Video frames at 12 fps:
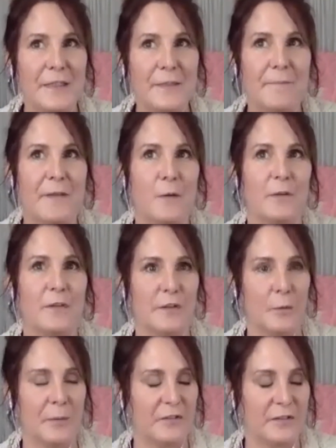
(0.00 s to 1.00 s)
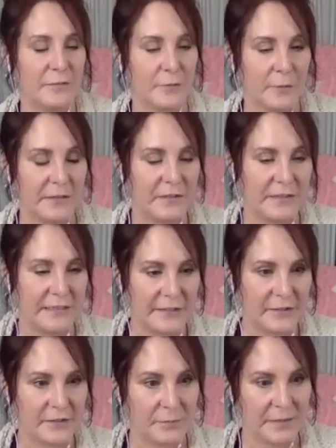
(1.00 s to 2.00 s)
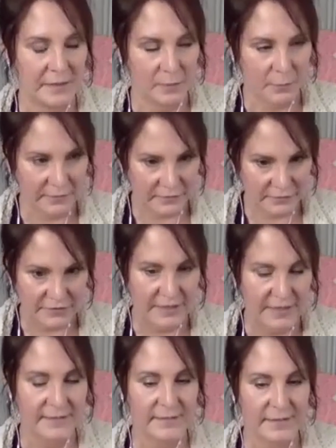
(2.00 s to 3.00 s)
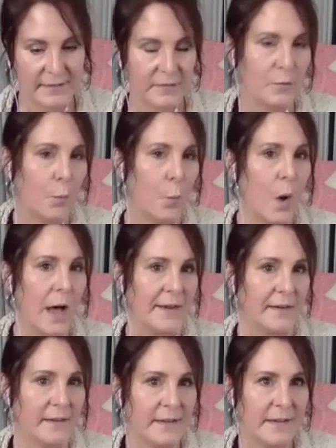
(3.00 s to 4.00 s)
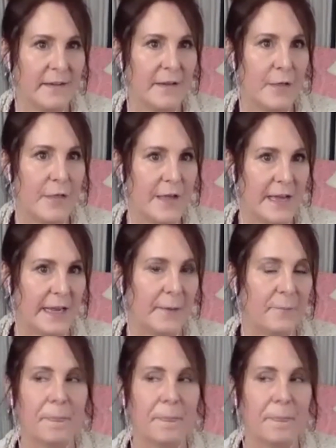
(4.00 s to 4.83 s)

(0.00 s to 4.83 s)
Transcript: there was so much differentiation, but there was just this one thing.